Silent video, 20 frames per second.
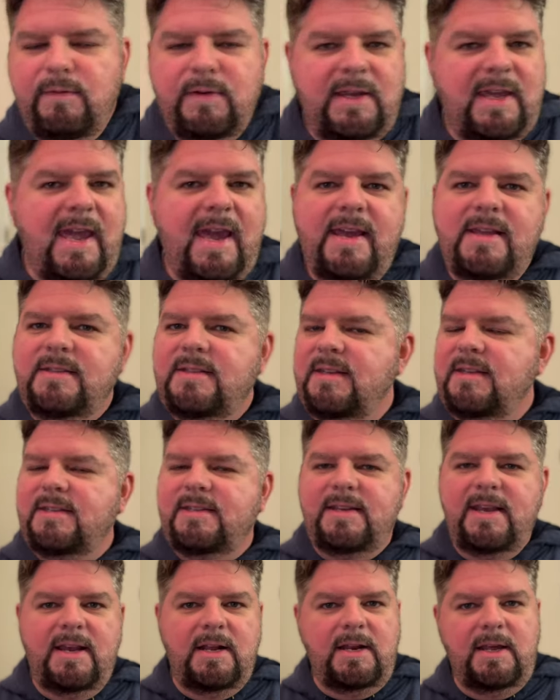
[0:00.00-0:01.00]
Kansas
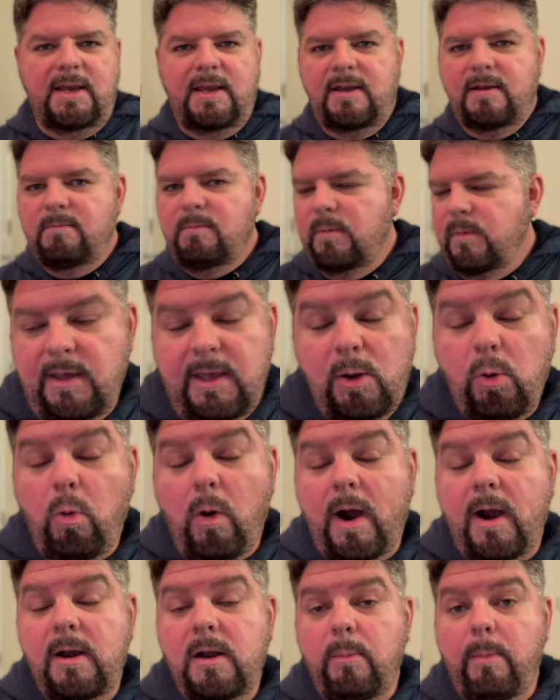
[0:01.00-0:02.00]
City
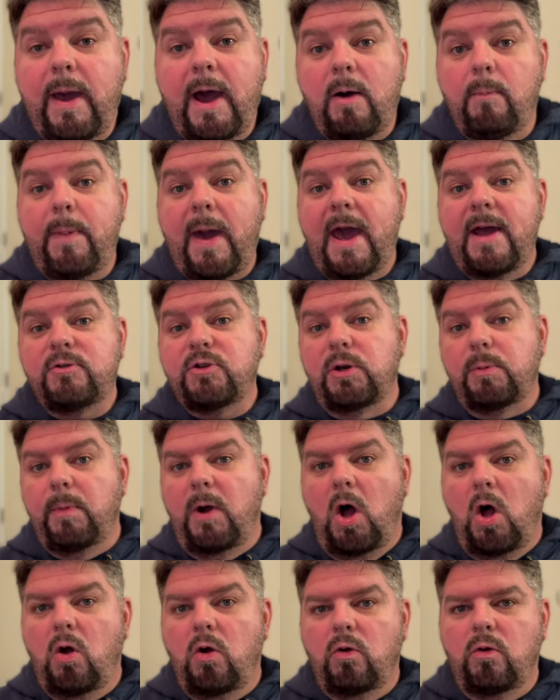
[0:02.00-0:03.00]
inquiring about Patrick
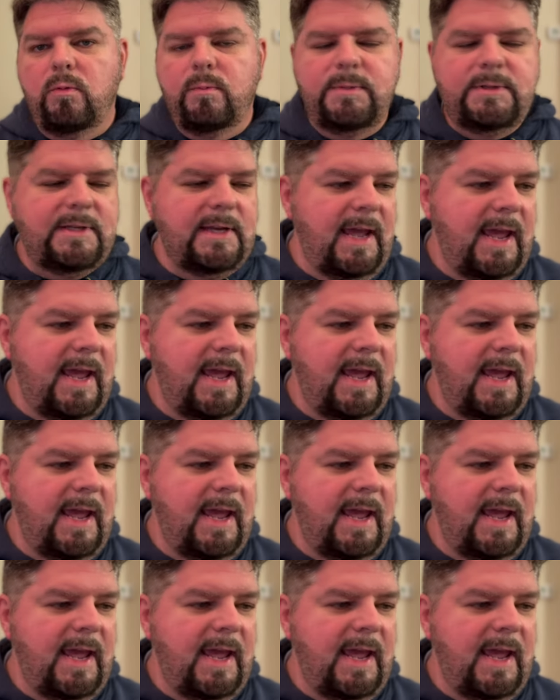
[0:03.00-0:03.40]
Mahomes.